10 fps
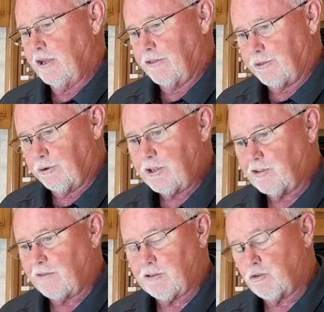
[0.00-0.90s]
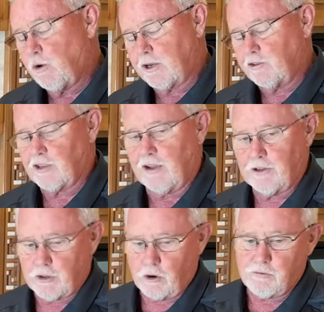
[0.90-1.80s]
A
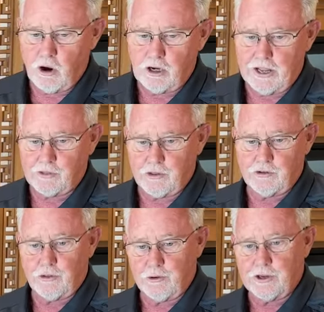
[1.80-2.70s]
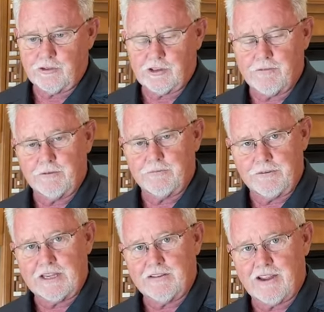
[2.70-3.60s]
3727, the overall length is 37
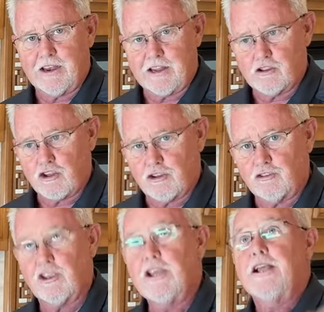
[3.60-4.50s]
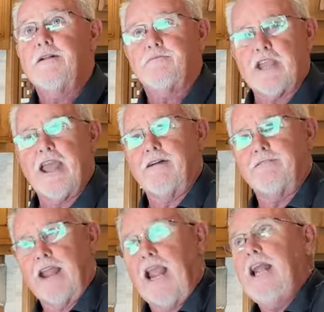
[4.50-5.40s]
feet 10 inches. You
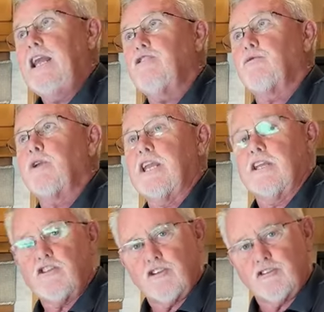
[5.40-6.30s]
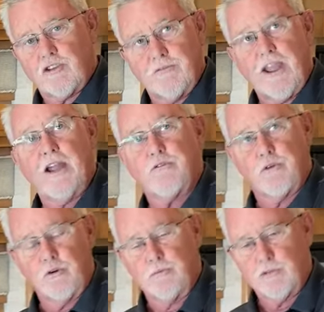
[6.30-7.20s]
have 83 inches of
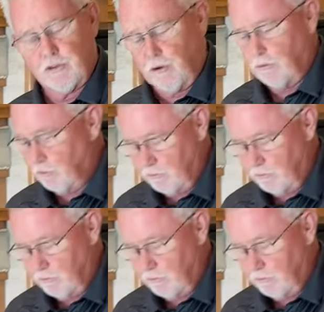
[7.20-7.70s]
headroom, so,